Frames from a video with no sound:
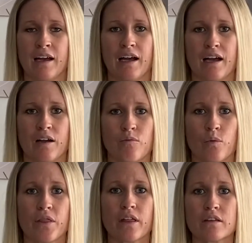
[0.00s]
Um,
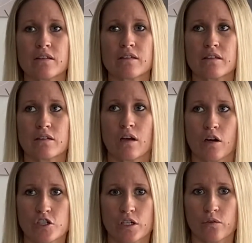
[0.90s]
within
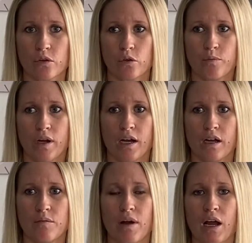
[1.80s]
RG Group,
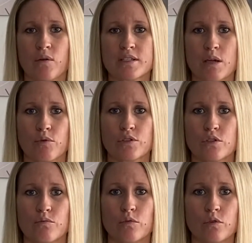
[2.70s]
um, I was able
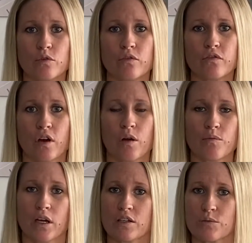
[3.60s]
to move from
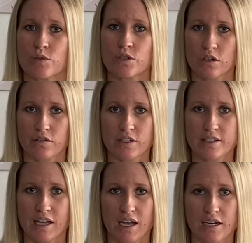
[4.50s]
the customer service
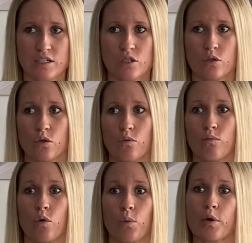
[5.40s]
side to
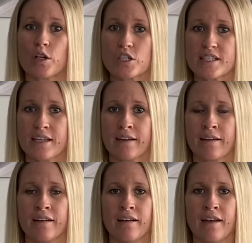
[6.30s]
more
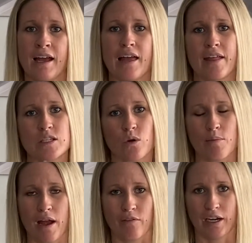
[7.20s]
purchasing, and that's where I'm at right